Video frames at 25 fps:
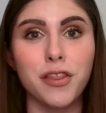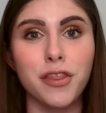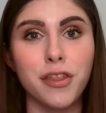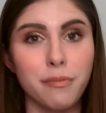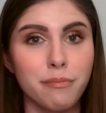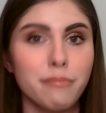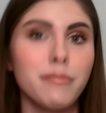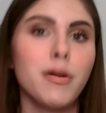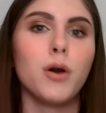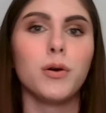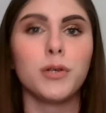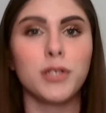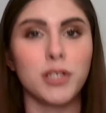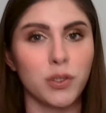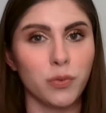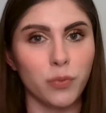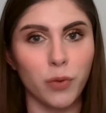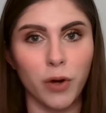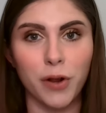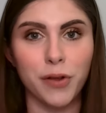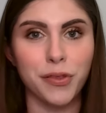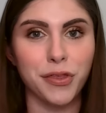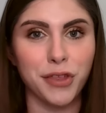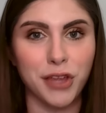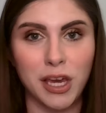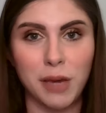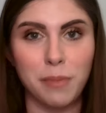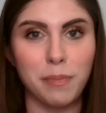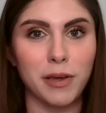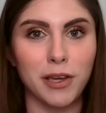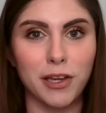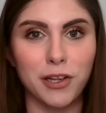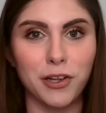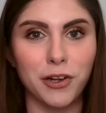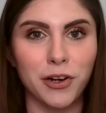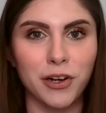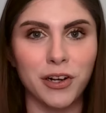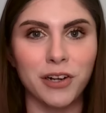the most worth
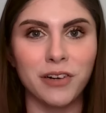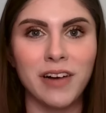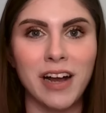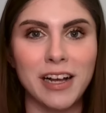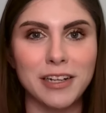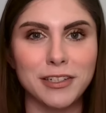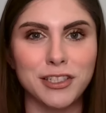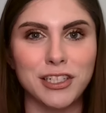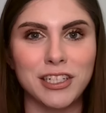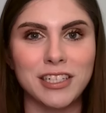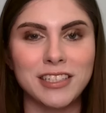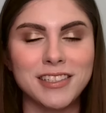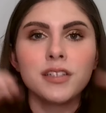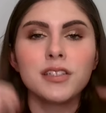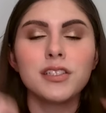keeping in your collection.